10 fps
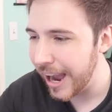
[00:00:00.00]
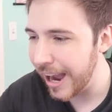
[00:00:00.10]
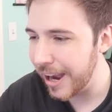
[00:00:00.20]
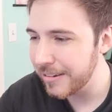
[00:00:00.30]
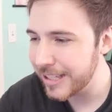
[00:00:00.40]

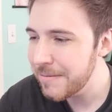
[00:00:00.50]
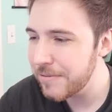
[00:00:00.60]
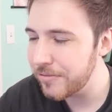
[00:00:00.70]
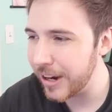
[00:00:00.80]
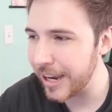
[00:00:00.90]

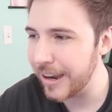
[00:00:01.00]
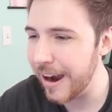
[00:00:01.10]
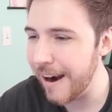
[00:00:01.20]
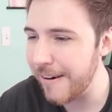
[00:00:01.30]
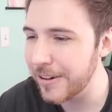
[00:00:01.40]
Give me fucking
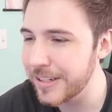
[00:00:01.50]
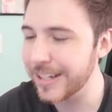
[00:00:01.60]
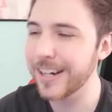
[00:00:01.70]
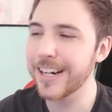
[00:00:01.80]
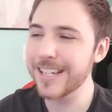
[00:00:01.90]
Haru,
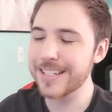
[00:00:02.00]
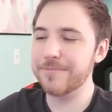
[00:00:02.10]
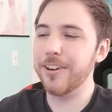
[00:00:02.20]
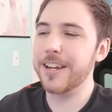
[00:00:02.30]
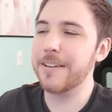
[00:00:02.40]
dude.
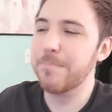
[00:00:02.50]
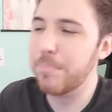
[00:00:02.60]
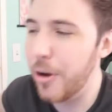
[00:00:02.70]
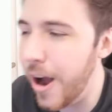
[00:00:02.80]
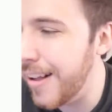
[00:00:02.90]
He's
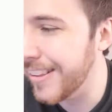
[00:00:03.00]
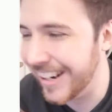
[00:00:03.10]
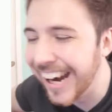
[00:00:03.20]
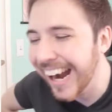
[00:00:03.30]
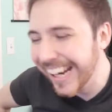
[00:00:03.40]
fucking
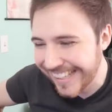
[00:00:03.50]
baller.